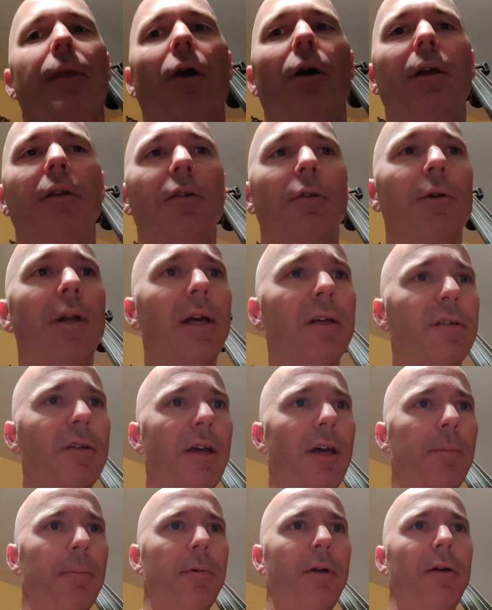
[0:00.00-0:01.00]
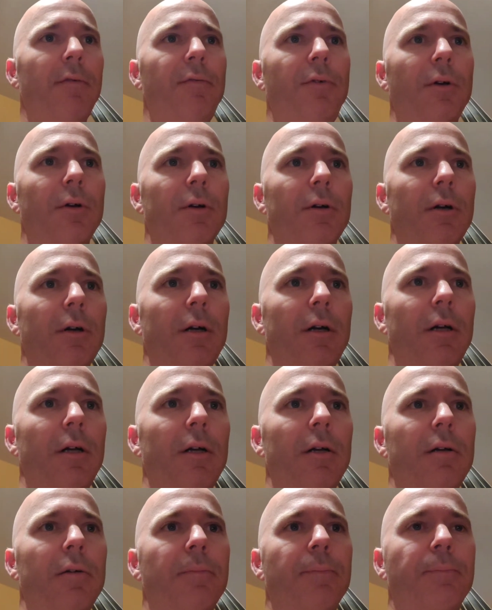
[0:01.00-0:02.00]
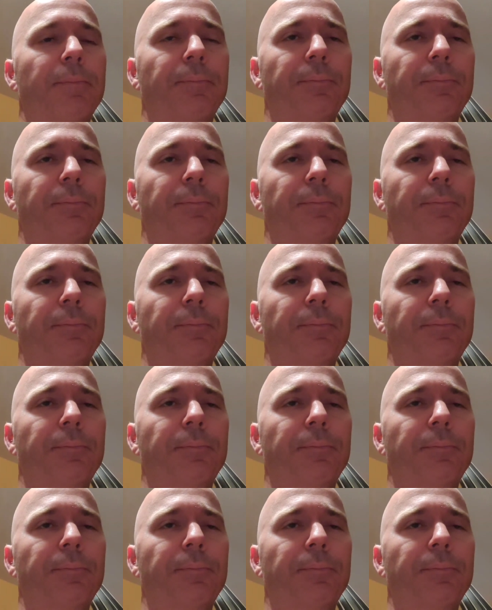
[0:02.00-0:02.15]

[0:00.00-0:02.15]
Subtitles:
All right, so next step, if you're